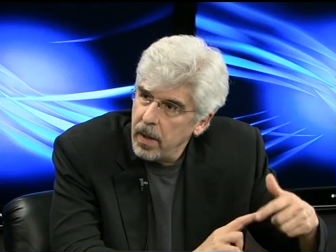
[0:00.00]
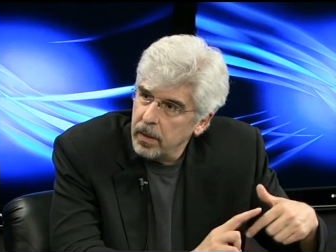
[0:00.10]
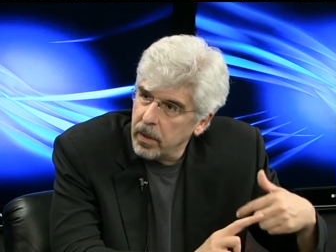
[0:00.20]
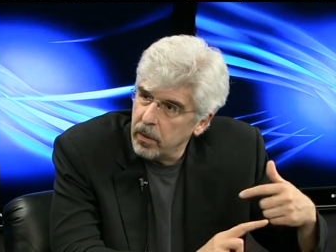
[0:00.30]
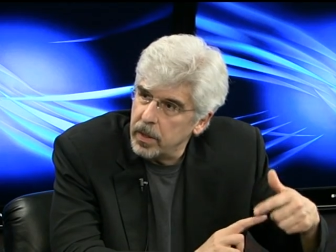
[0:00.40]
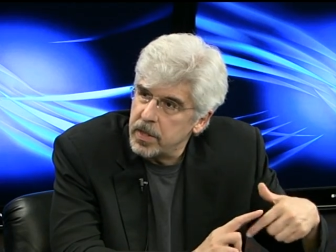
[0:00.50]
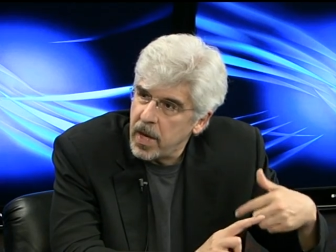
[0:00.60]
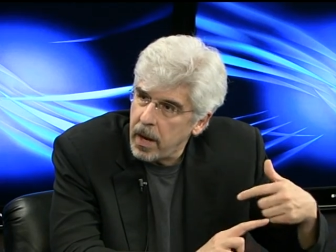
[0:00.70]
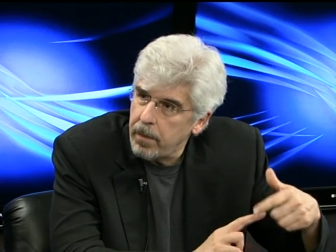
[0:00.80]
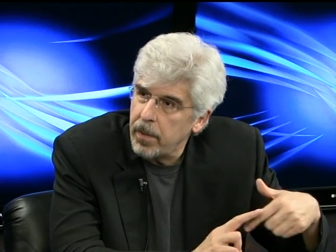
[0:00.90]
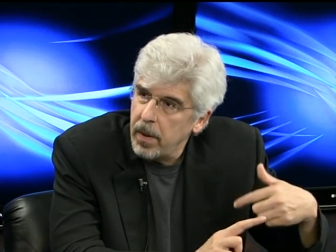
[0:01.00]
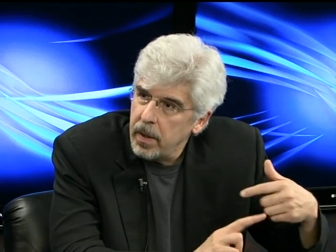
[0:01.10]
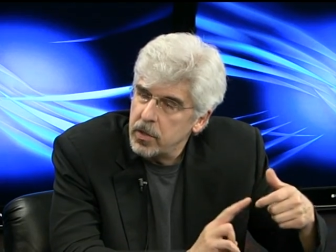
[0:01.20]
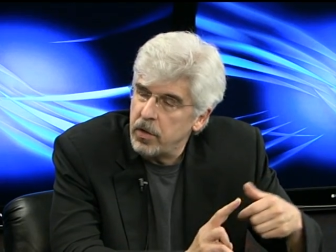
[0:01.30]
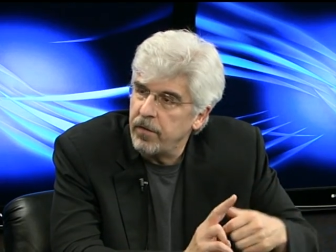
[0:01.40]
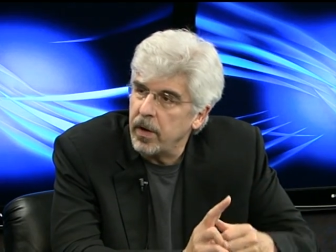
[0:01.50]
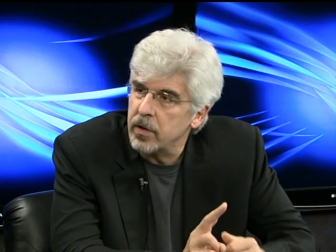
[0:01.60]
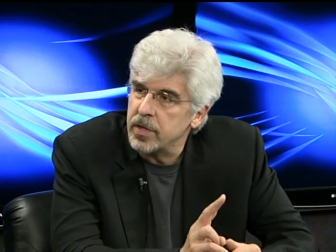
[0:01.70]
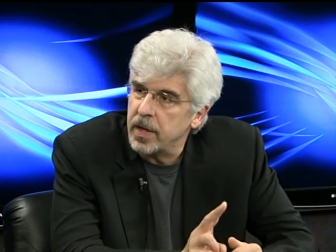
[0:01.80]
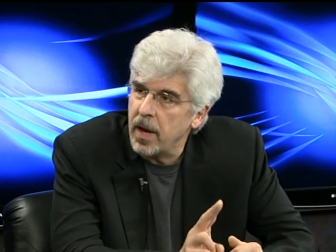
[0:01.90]
literally tape two
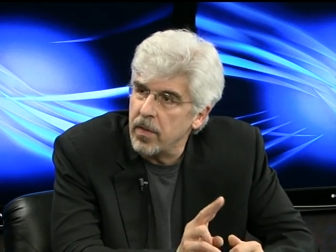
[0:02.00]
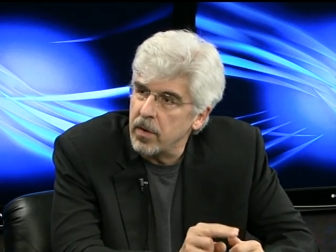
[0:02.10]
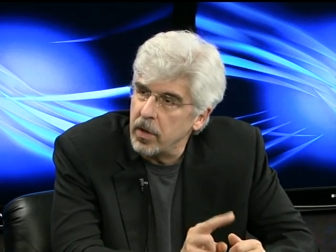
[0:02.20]
fingers together to